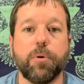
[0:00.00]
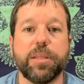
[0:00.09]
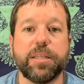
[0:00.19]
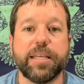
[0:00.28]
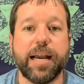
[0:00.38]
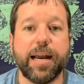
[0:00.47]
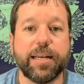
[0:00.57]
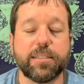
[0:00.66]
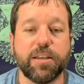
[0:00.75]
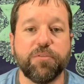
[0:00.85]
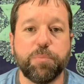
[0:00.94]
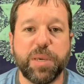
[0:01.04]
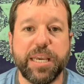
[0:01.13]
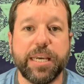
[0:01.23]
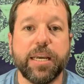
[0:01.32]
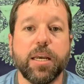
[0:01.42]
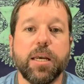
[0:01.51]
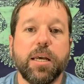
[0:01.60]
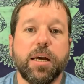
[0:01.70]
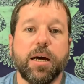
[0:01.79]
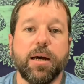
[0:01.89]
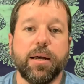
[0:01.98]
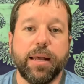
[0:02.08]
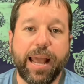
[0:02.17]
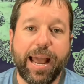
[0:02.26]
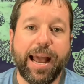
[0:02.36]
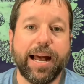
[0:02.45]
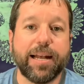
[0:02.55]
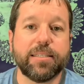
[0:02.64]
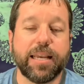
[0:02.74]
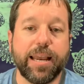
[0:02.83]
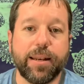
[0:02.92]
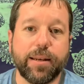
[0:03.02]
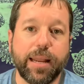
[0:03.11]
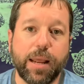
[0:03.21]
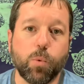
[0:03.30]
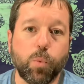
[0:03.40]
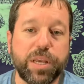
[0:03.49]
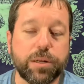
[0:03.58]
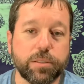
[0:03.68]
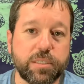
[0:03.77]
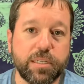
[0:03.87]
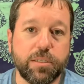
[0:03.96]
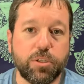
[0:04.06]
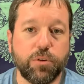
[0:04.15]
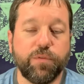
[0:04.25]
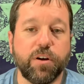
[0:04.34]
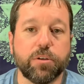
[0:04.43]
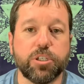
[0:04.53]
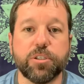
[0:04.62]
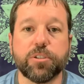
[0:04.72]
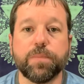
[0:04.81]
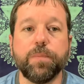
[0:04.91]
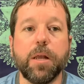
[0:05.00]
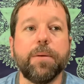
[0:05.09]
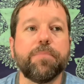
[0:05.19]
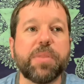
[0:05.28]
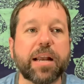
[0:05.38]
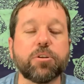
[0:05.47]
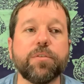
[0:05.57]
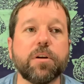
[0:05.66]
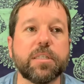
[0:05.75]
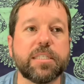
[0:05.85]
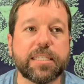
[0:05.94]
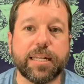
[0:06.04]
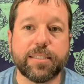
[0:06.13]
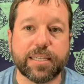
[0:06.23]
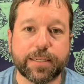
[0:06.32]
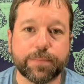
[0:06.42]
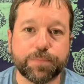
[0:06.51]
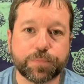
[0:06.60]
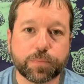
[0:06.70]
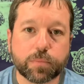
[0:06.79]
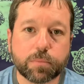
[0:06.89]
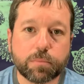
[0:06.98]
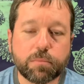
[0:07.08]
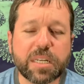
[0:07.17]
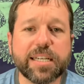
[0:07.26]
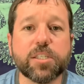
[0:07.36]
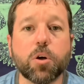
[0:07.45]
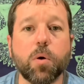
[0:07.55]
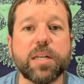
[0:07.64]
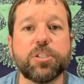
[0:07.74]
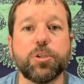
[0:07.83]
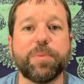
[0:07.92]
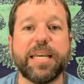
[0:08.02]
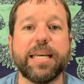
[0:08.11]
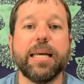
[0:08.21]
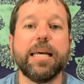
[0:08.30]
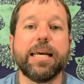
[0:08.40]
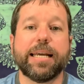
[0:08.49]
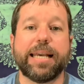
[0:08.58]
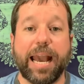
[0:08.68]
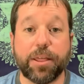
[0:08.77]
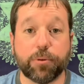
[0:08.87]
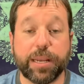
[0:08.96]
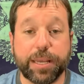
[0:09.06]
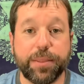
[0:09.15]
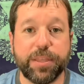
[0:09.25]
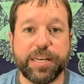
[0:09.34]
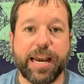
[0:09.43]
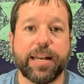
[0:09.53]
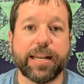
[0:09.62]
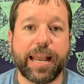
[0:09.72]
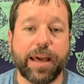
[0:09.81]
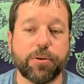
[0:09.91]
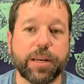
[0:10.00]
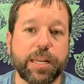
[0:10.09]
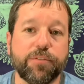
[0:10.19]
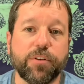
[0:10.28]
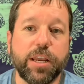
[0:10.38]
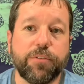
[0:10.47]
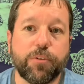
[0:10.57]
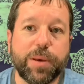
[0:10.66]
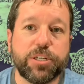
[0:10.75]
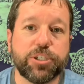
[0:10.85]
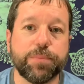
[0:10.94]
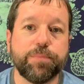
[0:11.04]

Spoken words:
that the ISFP has and wields these two functions. Extroverted sensing is going to be gathering in the data, gathering information.